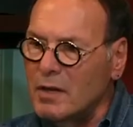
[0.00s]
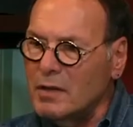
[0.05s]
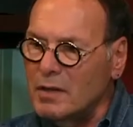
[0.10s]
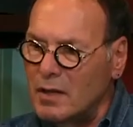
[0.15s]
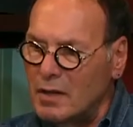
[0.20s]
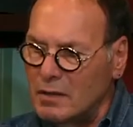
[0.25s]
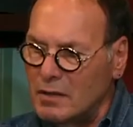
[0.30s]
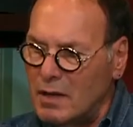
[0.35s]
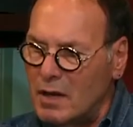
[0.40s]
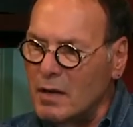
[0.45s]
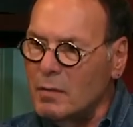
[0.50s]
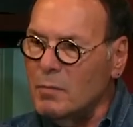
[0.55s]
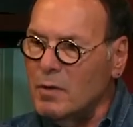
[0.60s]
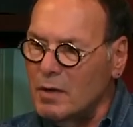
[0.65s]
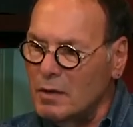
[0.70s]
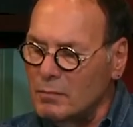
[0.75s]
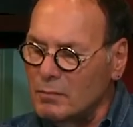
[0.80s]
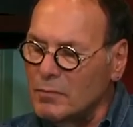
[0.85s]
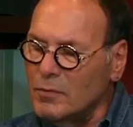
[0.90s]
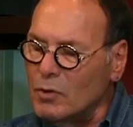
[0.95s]
at that time,
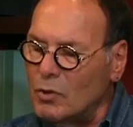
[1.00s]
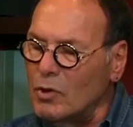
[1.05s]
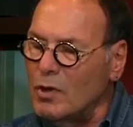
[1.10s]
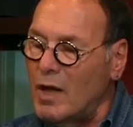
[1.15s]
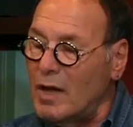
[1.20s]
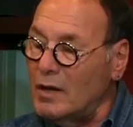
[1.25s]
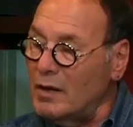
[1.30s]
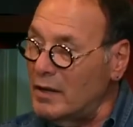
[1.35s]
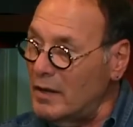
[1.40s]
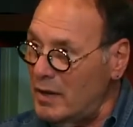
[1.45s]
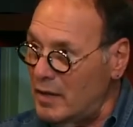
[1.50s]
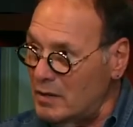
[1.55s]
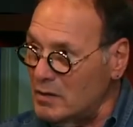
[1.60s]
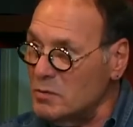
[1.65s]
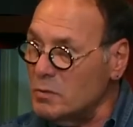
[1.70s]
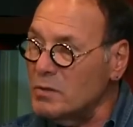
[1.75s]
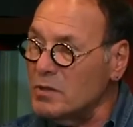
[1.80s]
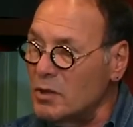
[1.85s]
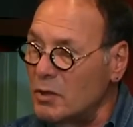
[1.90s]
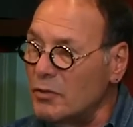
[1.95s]
yeah. Long Island
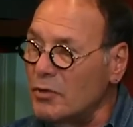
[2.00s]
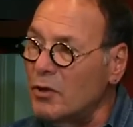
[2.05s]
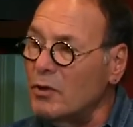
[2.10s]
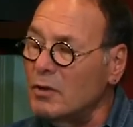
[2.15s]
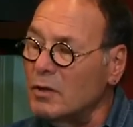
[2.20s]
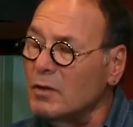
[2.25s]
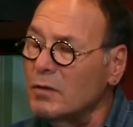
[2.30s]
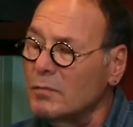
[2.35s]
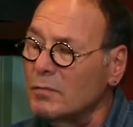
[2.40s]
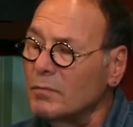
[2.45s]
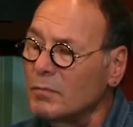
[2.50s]
Cares was the 3rd.